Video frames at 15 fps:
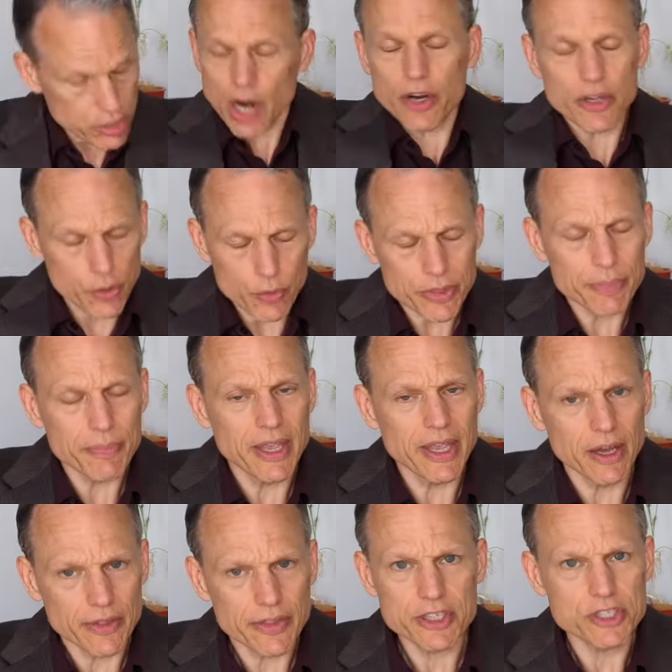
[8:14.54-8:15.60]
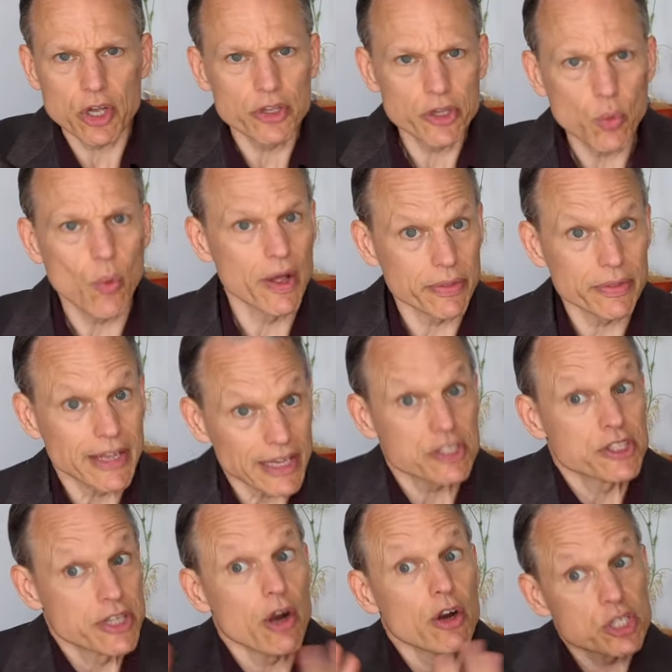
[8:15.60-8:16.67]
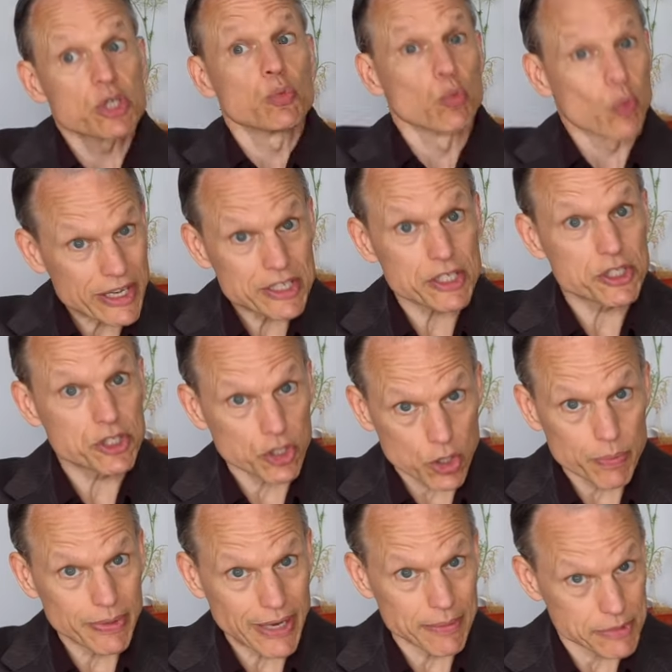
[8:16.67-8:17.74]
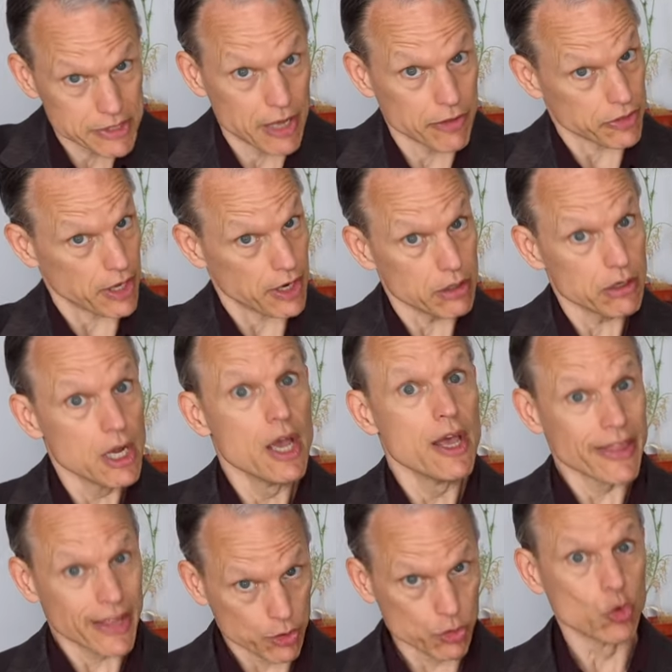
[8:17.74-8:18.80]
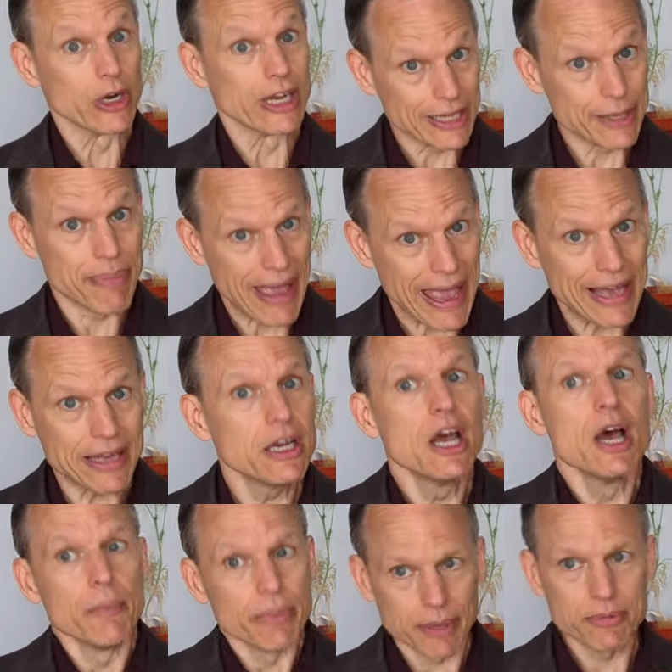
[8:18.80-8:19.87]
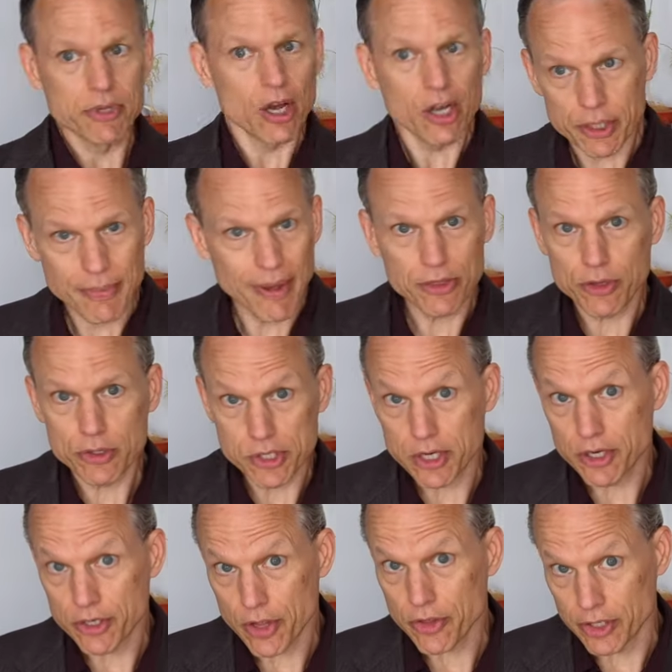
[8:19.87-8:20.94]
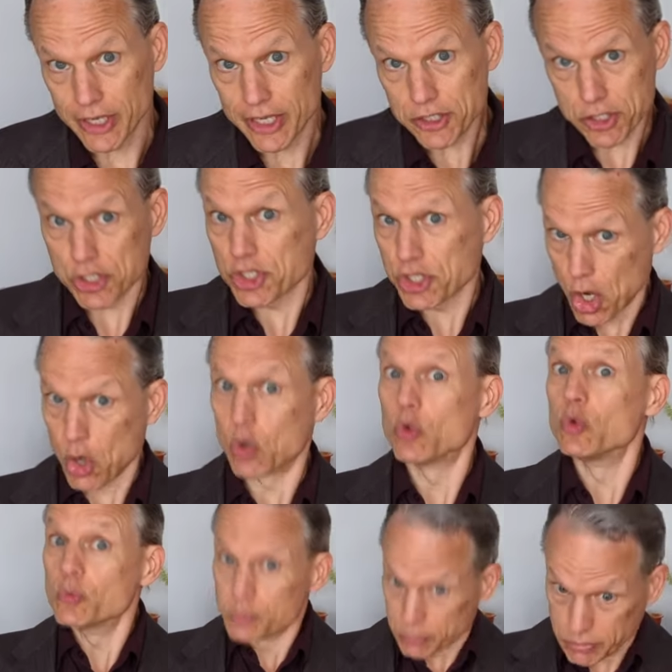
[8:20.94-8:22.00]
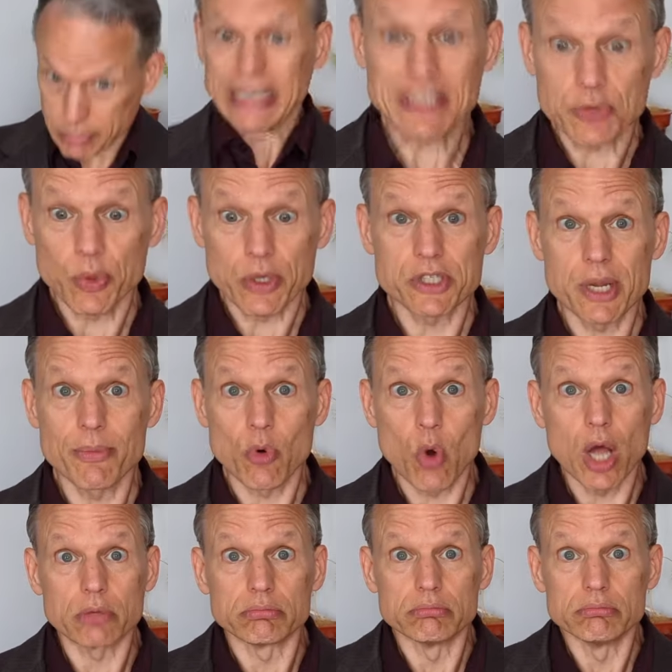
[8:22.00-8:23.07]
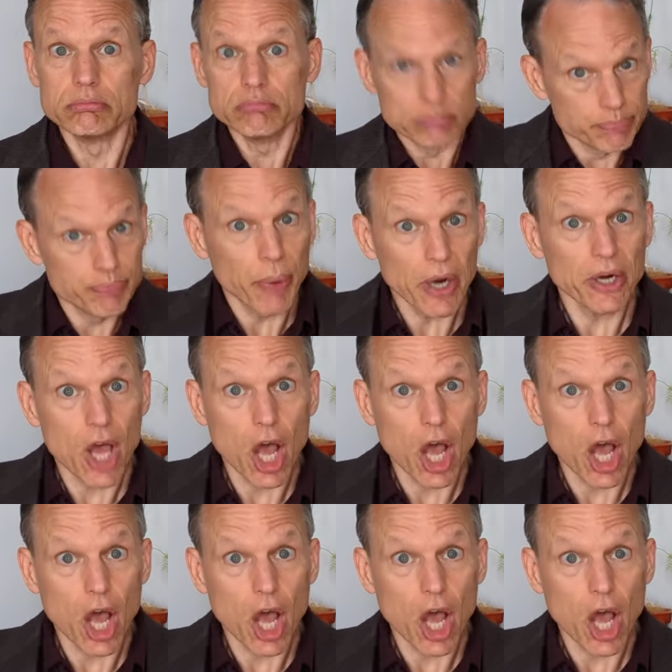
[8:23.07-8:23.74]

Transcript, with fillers: can argue with me on this all you want. Yes, there are some racist herb names out there that are really bad, but I'm talking about those on another list, so this one's number one. Bar